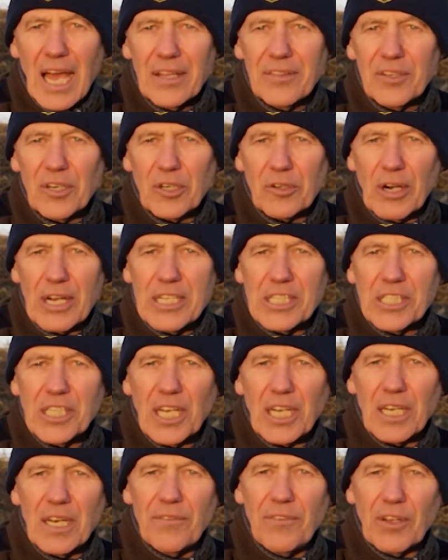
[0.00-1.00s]
And the great
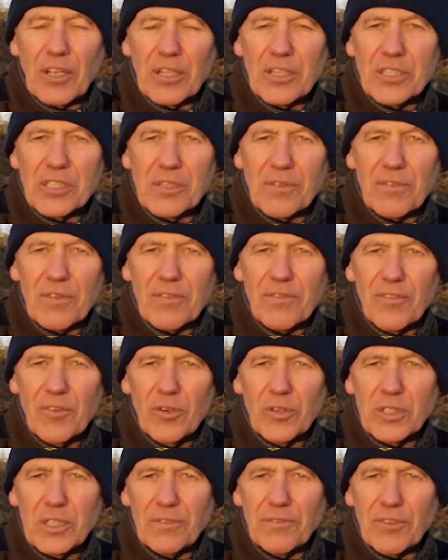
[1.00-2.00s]
significance of the
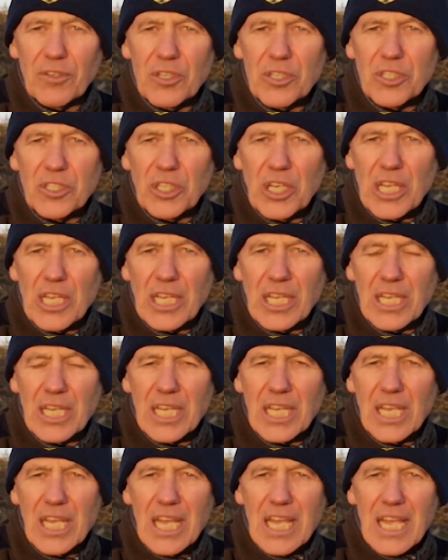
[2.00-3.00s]
41st Gene
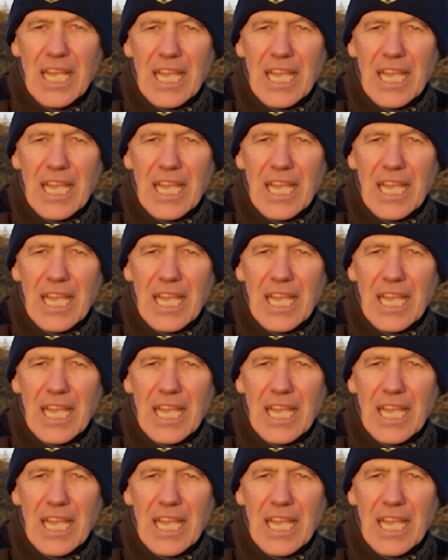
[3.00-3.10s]
Key